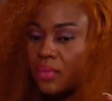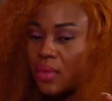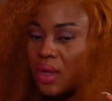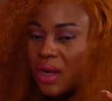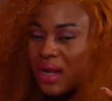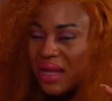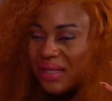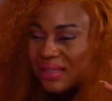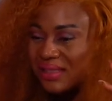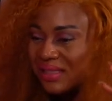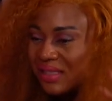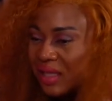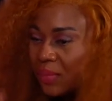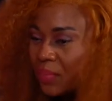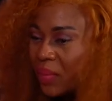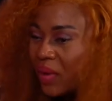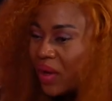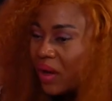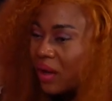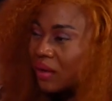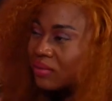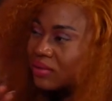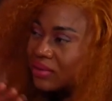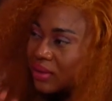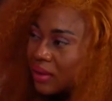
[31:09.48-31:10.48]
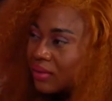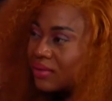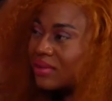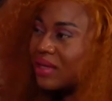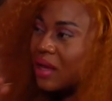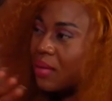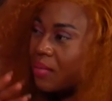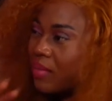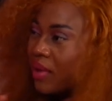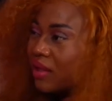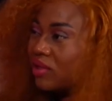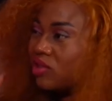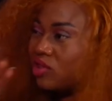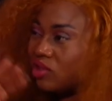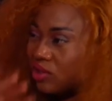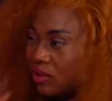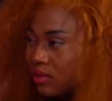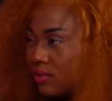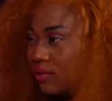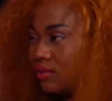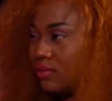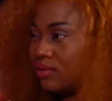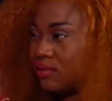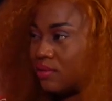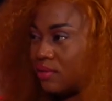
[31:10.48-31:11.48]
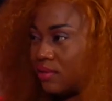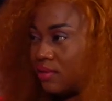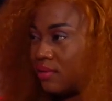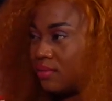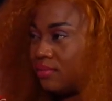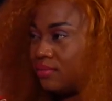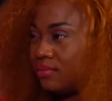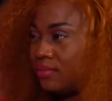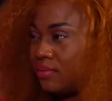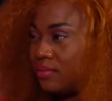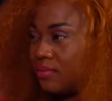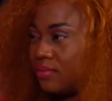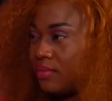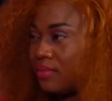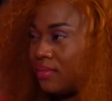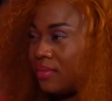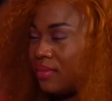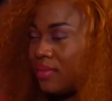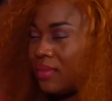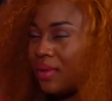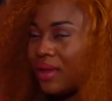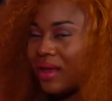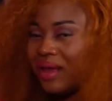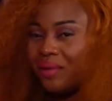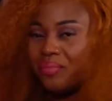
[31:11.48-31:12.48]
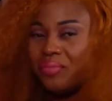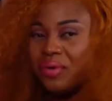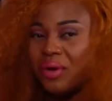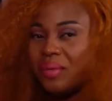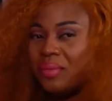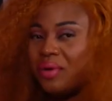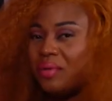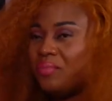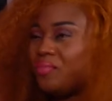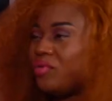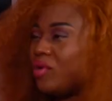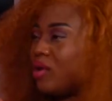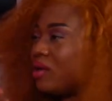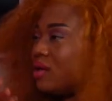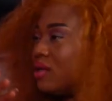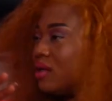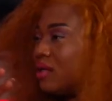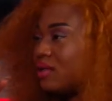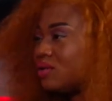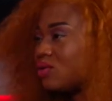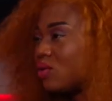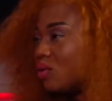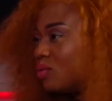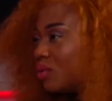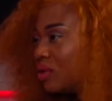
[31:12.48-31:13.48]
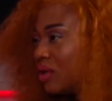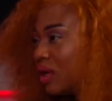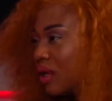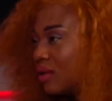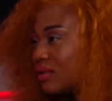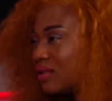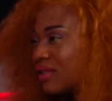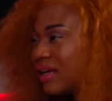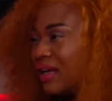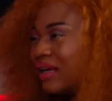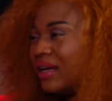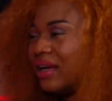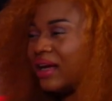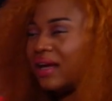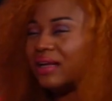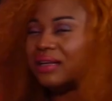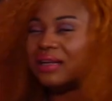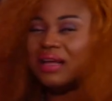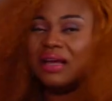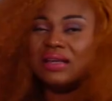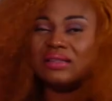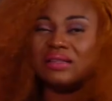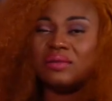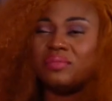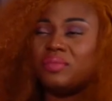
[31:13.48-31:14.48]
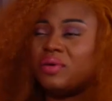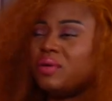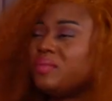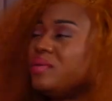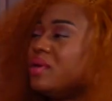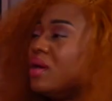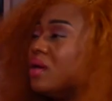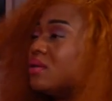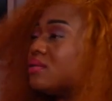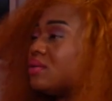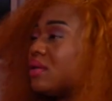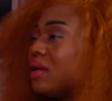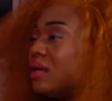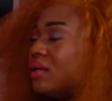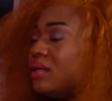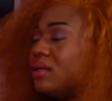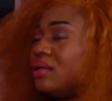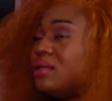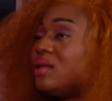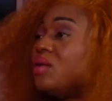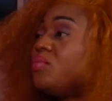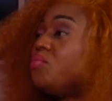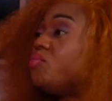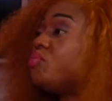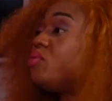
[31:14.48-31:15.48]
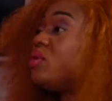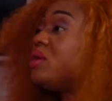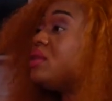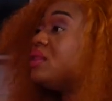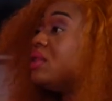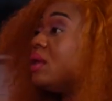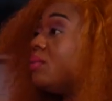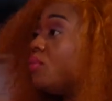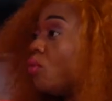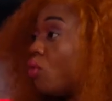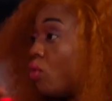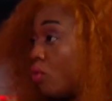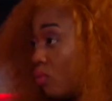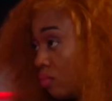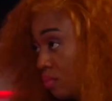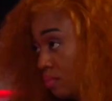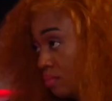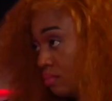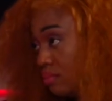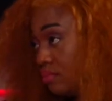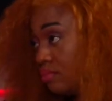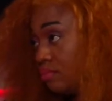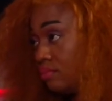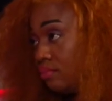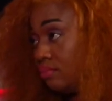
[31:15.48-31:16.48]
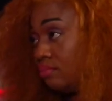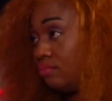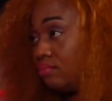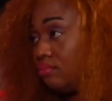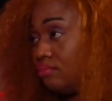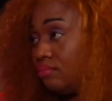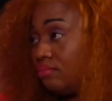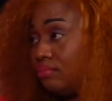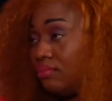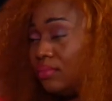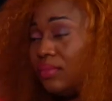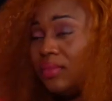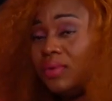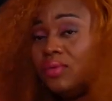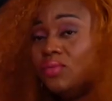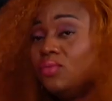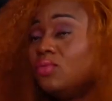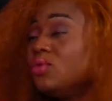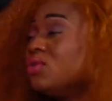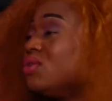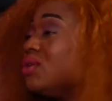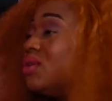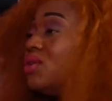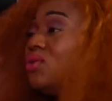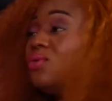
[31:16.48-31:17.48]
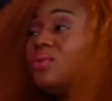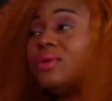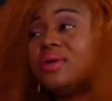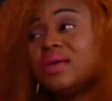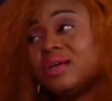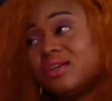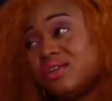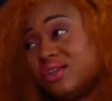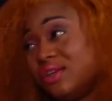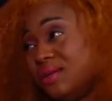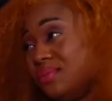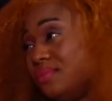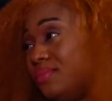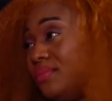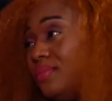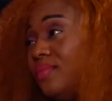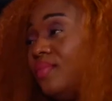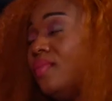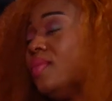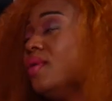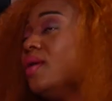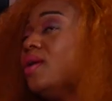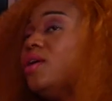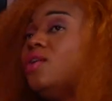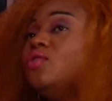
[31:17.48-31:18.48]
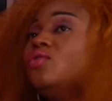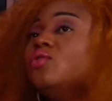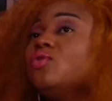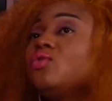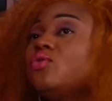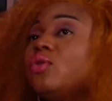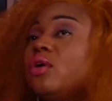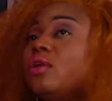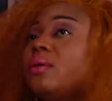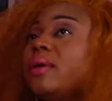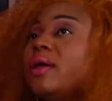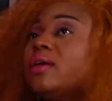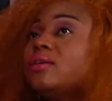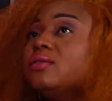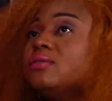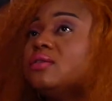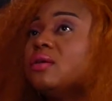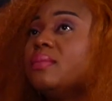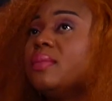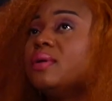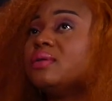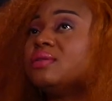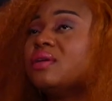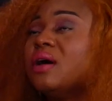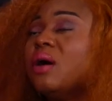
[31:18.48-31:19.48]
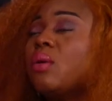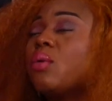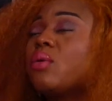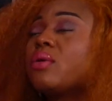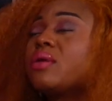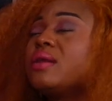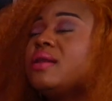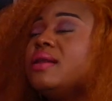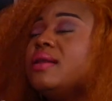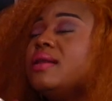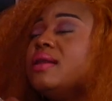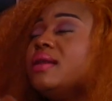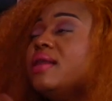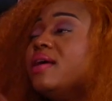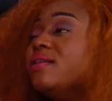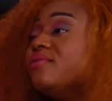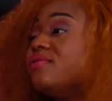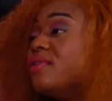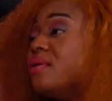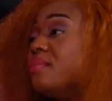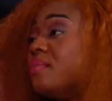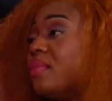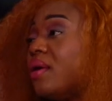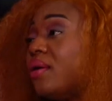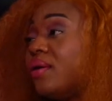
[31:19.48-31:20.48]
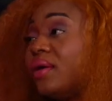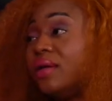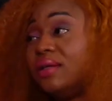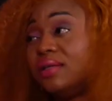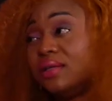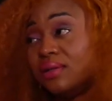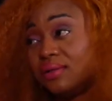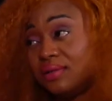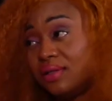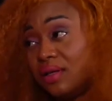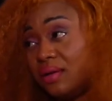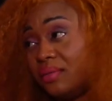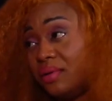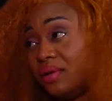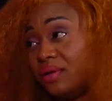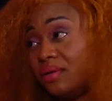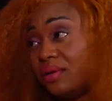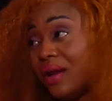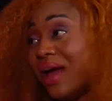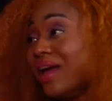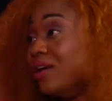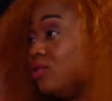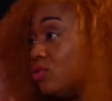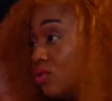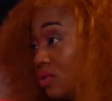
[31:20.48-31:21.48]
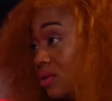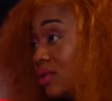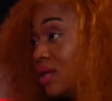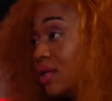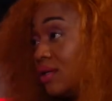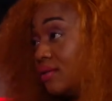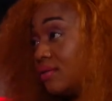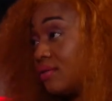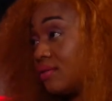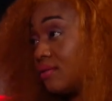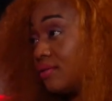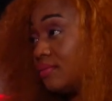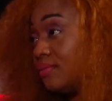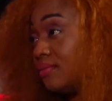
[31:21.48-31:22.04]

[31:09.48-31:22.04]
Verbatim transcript: a typical Delta man cheats and probably impregnates someone outside and has a baby outside, they bring them home. Bring them home. Those are the no not get shame. You know, growing up, I used to tell myself I would never marry a Delta man. I used to say it.